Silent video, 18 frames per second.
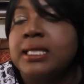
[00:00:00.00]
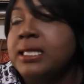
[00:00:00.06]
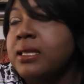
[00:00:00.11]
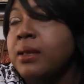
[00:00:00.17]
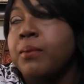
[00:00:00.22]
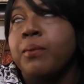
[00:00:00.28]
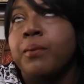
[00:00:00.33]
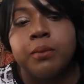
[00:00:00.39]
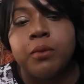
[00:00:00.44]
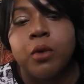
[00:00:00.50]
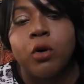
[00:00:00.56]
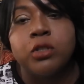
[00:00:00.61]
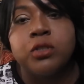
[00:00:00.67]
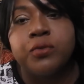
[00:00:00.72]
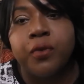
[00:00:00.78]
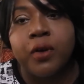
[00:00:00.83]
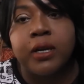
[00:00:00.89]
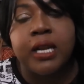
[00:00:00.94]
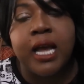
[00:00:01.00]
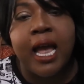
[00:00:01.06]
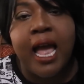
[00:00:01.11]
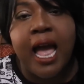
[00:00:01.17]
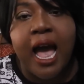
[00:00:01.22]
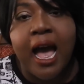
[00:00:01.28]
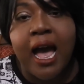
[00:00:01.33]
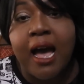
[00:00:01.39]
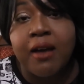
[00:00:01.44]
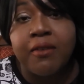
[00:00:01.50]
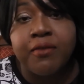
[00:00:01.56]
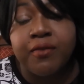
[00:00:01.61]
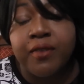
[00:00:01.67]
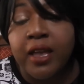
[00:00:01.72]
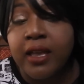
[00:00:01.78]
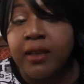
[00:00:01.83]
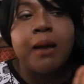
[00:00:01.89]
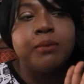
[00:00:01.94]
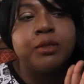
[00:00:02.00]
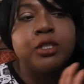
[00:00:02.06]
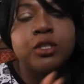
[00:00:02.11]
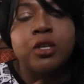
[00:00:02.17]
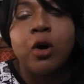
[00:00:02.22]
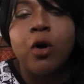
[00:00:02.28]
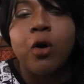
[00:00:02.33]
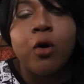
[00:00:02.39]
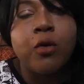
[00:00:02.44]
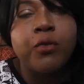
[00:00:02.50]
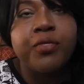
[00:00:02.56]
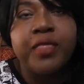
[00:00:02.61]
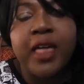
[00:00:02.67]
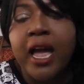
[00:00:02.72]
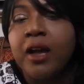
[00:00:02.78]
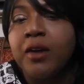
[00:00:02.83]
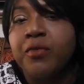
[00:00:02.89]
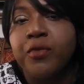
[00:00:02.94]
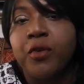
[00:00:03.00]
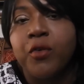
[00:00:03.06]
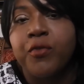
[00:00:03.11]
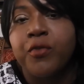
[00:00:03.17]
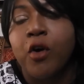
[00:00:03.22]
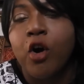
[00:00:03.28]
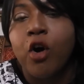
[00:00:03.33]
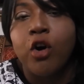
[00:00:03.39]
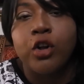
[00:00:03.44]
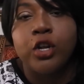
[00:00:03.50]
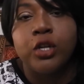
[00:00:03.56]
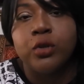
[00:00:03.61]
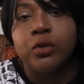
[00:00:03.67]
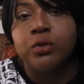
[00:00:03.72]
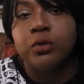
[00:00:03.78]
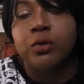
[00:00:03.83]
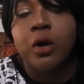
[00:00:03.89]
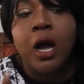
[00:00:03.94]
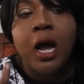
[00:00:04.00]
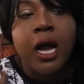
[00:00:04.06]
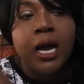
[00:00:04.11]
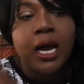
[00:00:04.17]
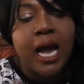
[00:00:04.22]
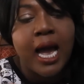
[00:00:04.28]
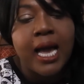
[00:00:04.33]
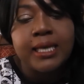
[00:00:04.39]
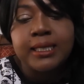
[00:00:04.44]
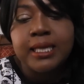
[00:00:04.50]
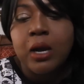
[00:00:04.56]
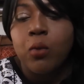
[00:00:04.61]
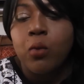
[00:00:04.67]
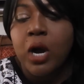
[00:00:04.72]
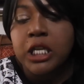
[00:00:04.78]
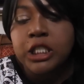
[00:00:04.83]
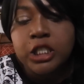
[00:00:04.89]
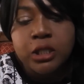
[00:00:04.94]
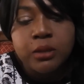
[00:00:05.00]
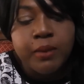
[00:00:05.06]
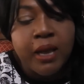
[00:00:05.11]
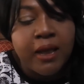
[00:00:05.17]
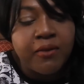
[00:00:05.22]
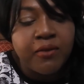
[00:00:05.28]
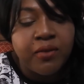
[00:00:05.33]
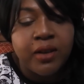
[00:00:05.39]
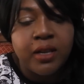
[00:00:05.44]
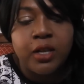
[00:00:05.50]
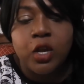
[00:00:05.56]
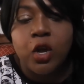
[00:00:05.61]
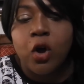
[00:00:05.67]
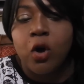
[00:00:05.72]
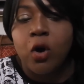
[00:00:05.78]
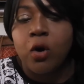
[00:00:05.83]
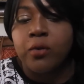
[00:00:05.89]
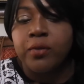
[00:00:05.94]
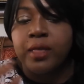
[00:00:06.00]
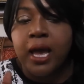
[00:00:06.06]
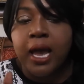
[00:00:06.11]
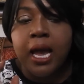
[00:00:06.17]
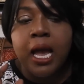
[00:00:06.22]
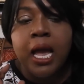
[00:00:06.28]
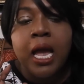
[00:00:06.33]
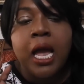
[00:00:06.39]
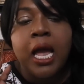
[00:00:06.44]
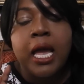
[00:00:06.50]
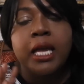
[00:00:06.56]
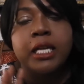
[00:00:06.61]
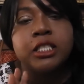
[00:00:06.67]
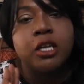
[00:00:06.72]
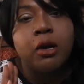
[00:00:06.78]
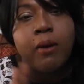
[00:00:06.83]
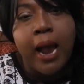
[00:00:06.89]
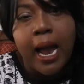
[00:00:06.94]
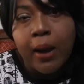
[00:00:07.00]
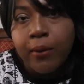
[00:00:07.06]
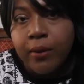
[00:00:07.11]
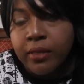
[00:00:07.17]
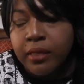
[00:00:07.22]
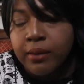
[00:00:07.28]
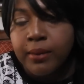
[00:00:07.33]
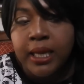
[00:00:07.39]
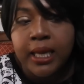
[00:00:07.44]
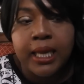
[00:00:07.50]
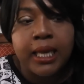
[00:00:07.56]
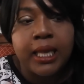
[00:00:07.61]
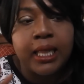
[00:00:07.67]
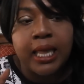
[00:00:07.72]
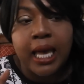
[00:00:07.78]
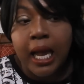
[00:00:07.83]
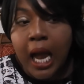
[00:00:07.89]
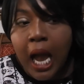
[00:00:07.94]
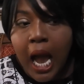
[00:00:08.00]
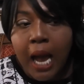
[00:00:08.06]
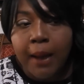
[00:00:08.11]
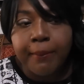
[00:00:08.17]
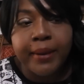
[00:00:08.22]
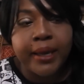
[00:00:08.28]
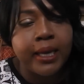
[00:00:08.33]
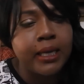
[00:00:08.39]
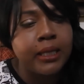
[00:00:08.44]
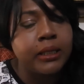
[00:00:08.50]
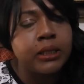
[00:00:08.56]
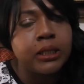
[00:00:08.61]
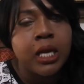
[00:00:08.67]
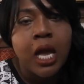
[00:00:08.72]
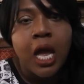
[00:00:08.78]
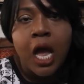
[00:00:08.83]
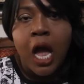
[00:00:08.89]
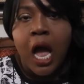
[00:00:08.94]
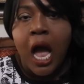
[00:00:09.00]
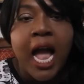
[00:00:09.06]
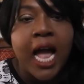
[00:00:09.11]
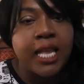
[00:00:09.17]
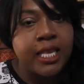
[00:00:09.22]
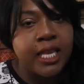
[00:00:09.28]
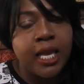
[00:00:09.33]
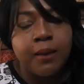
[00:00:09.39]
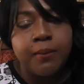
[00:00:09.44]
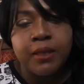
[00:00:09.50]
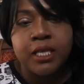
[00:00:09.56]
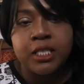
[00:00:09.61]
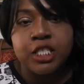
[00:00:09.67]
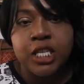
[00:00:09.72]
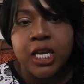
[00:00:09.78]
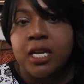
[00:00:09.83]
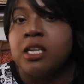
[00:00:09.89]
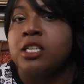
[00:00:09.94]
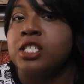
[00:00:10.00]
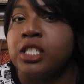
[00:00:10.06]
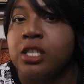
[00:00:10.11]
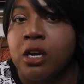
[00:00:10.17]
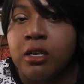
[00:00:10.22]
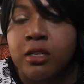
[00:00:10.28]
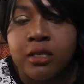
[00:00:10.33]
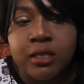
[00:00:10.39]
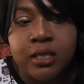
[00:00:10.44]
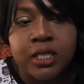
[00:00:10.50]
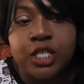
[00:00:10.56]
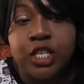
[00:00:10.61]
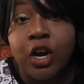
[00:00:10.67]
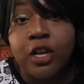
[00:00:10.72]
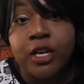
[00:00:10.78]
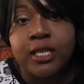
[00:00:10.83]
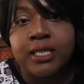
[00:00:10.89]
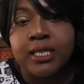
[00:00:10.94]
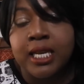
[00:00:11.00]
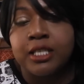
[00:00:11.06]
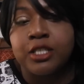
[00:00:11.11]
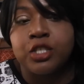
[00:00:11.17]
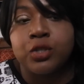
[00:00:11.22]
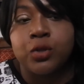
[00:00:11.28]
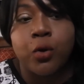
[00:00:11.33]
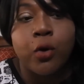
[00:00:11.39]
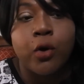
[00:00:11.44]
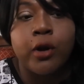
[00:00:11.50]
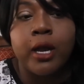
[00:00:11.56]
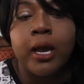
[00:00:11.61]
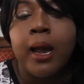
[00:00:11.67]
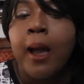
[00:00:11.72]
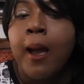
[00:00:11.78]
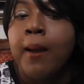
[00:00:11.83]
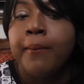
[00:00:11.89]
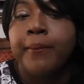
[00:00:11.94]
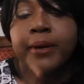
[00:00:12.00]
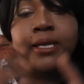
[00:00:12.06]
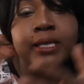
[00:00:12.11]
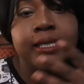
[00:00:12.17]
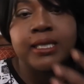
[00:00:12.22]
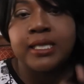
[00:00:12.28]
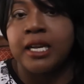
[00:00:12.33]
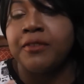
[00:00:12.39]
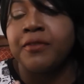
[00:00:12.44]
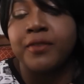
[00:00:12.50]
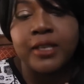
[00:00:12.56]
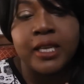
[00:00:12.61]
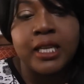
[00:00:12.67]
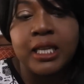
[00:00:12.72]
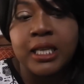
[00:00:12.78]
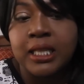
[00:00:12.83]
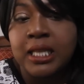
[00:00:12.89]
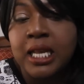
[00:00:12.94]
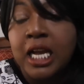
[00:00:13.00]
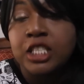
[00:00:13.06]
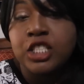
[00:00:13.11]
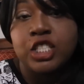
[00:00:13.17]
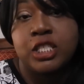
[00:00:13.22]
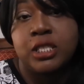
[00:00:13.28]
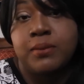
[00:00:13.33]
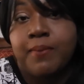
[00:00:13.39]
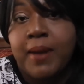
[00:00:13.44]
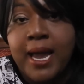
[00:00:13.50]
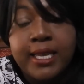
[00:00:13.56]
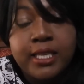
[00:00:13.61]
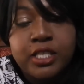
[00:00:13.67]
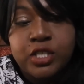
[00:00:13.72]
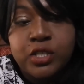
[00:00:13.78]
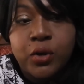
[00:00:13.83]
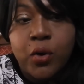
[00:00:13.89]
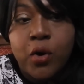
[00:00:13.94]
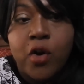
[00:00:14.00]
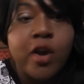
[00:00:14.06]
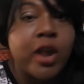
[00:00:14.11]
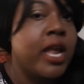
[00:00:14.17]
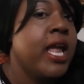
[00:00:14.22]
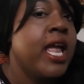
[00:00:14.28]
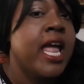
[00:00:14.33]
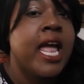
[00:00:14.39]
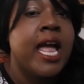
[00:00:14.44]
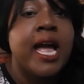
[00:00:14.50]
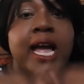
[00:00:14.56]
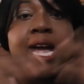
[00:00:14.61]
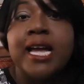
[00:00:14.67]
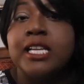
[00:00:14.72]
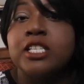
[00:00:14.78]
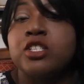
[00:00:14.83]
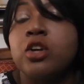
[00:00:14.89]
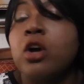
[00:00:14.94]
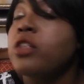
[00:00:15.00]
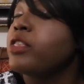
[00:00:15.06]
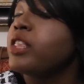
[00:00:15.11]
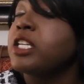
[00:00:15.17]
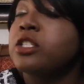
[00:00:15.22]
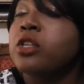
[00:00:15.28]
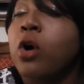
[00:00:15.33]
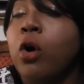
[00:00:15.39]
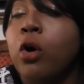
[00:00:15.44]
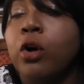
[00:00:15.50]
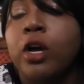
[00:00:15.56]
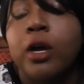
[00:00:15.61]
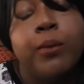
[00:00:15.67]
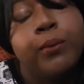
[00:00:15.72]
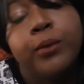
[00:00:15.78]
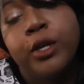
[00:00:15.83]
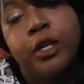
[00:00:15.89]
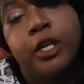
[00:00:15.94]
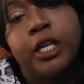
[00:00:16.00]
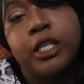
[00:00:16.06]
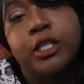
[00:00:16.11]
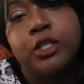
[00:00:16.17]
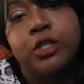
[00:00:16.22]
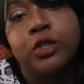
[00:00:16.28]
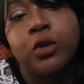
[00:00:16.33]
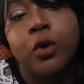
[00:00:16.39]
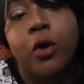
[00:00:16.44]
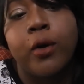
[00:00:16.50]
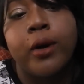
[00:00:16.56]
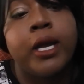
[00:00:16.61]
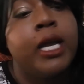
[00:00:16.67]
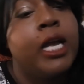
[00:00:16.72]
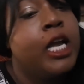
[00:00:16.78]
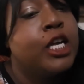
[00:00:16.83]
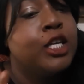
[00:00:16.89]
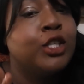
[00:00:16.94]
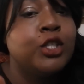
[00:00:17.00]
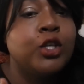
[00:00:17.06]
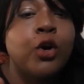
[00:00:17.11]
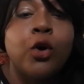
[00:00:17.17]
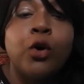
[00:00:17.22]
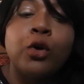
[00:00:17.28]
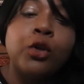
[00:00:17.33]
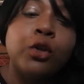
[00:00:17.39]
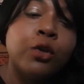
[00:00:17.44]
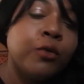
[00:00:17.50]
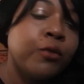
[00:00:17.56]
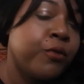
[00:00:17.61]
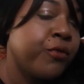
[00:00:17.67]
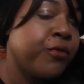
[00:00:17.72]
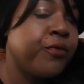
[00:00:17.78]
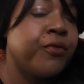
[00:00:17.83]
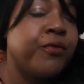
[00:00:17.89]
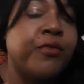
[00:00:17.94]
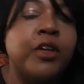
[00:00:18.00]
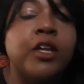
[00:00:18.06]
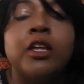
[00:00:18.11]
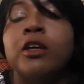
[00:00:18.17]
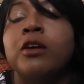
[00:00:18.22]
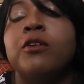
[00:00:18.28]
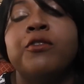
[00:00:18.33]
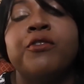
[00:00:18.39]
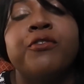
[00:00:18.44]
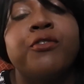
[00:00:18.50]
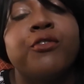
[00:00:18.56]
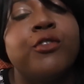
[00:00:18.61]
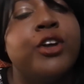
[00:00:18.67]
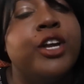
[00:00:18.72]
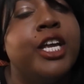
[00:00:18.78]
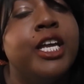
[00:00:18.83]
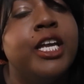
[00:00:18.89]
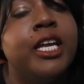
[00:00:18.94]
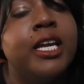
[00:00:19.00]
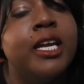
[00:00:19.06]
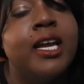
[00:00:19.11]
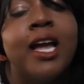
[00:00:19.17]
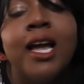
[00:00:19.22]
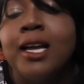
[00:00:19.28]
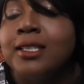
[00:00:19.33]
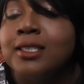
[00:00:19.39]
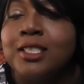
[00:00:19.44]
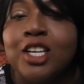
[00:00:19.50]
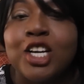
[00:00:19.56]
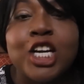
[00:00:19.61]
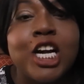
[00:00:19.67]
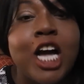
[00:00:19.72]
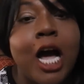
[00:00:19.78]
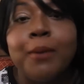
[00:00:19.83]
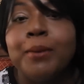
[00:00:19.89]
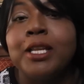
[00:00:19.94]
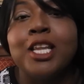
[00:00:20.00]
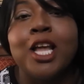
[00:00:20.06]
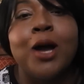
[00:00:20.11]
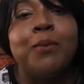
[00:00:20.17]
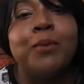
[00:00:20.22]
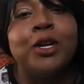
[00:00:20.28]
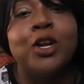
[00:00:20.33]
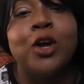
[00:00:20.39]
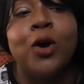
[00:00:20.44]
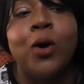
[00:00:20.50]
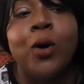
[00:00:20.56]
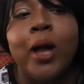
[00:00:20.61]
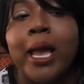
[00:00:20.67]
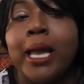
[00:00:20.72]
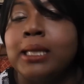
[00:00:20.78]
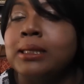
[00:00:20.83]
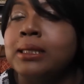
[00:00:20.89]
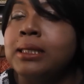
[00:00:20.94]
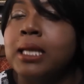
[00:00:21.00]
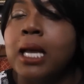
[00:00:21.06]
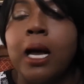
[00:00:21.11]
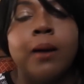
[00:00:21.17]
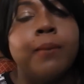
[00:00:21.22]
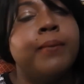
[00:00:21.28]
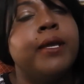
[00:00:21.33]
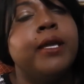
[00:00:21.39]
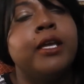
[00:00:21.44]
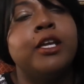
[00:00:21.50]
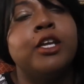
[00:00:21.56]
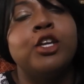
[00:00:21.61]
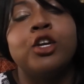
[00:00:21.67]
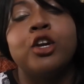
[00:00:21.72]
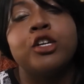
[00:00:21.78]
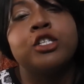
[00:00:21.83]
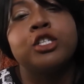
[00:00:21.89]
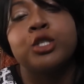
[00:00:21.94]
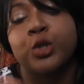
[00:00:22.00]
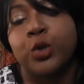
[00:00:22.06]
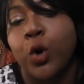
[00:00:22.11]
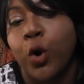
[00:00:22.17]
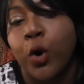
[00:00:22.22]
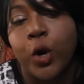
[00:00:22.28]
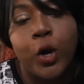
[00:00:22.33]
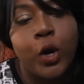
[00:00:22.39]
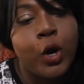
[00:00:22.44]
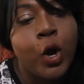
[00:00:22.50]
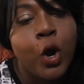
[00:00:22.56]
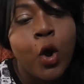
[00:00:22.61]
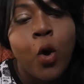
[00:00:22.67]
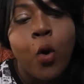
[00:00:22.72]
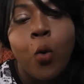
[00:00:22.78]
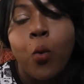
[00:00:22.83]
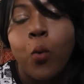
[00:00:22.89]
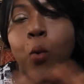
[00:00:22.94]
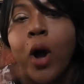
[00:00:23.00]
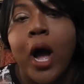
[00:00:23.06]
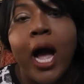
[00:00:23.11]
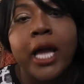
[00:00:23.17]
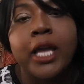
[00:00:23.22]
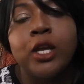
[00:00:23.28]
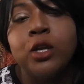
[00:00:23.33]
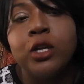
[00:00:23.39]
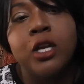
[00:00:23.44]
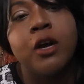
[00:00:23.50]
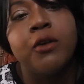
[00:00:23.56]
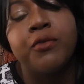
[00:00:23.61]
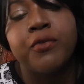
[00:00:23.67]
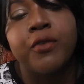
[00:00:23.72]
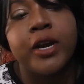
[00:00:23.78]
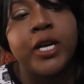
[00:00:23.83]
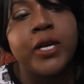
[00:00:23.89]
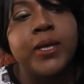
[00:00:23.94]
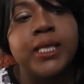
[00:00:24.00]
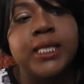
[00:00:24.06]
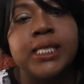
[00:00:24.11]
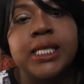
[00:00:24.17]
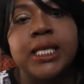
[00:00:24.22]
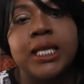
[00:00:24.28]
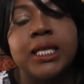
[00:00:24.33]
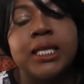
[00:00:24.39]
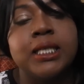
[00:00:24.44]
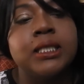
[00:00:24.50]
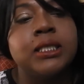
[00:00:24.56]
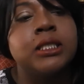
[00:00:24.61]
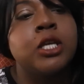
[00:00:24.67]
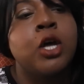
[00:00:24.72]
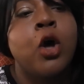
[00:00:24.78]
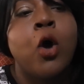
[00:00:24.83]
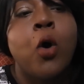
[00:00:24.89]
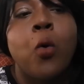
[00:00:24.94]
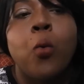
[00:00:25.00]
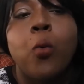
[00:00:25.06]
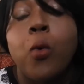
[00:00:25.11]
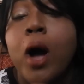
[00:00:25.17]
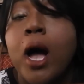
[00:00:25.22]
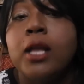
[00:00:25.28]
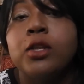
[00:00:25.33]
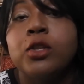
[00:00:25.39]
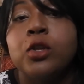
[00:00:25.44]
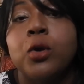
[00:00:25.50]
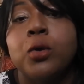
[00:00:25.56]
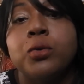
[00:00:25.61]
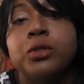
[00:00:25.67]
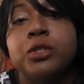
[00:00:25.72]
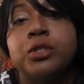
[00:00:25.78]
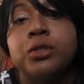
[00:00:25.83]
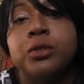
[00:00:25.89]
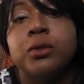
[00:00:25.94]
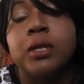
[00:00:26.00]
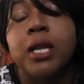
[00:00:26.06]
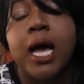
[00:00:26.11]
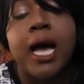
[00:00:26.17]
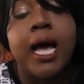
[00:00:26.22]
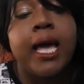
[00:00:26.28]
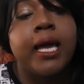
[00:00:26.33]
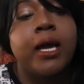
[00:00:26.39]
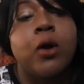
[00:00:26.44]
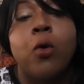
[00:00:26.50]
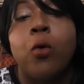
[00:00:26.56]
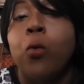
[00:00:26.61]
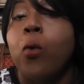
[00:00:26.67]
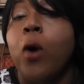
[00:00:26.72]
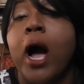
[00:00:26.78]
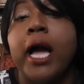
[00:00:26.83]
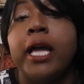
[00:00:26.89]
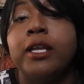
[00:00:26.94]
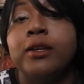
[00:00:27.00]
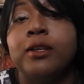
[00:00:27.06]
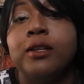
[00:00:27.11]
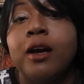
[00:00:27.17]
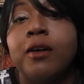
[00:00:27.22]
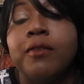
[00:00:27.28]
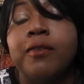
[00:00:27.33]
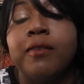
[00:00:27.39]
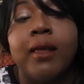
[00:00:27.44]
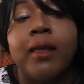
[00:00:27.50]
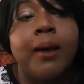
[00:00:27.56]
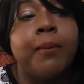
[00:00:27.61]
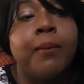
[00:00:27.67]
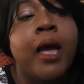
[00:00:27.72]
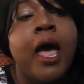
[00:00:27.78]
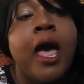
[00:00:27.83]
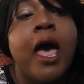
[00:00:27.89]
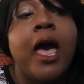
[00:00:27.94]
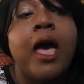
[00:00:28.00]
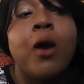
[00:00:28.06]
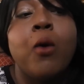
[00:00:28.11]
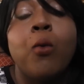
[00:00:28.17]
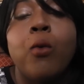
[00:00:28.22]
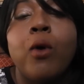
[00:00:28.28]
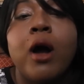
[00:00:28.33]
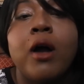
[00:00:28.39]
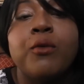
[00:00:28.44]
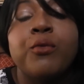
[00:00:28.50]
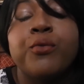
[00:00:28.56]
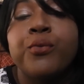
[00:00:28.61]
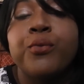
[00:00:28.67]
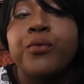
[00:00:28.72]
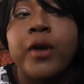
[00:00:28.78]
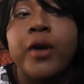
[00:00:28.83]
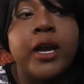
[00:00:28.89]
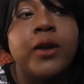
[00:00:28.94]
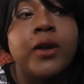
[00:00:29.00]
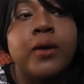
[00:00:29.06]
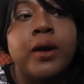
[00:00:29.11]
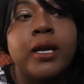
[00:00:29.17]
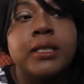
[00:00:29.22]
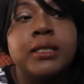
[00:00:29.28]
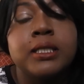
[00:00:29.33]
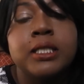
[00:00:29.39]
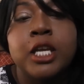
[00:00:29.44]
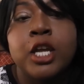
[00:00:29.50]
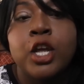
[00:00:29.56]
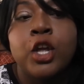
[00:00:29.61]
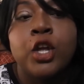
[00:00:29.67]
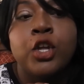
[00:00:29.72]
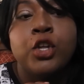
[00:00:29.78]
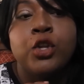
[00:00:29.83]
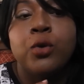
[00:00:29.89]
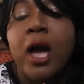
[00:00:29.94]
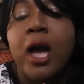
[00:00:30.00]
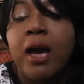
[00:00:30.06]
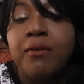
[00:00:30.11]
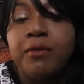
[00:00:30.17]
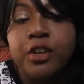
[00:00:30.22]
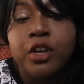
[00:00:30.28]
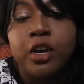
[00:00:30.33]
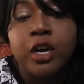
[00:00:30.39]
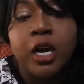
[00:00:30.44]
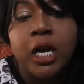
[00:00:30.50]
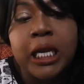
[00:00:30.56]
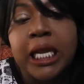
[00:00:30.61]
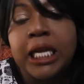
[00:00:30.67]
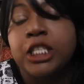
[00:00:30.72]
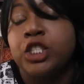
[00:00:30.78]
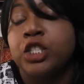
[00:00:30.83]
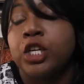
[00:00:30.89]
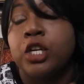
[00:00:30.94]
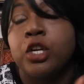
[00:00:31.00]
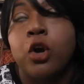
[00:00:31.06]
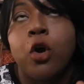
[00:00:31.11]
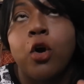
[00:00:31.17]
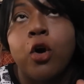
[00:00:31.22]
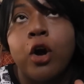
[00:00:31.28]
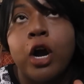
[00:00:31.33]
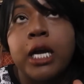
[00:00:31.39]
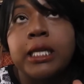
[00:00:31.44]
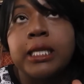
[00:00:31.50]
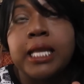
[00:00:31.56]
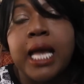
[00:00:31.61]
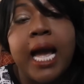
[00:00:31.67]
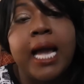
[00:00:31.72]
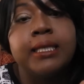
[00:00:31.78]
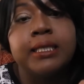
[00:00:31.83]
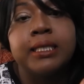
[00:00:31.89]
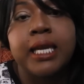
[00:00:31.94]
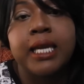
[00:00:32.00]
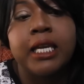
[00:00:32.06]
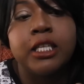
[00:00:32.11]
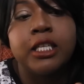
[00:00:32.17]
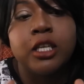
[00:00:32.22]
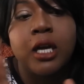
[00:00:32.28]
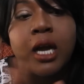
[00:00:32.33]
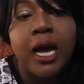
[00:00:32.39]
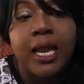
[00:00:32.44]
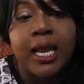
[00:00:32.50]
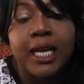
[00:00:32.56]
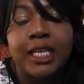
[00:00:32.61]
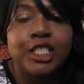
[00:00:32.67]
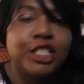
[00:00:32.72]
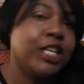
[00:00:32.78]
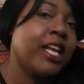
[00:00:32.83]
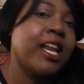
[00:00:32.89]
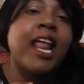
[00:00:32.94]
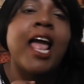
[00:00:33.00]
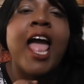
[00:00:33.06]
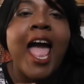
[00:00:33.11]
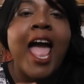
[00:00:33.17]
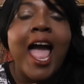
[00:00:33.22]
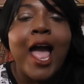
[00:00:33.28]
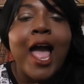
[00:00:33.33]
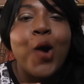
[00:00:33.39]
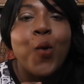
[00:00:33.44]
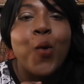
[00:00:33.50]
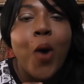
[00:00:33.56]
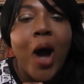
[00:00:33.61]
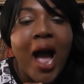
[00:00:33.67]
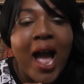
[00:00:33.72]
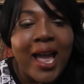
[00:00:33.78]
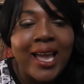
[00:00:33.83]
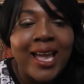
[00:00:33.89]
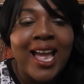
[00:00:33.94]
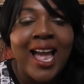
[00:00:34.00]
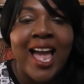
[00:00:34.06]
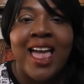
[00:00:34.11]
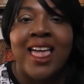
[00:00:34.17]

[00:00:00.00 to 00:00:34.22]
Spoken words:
It's the most fun I have. I'm so thankful for all you guys that watches my video, that interact with me, that comment. I named this channel Shauna Scent Story, but it's definitely not just my story. It's this whole community story. So feel free to comment down below and tell me your story. Why you love fragrances, what notes you like, why you love them, and what fragrance you have in your collection or are dying to get in your collection, and why.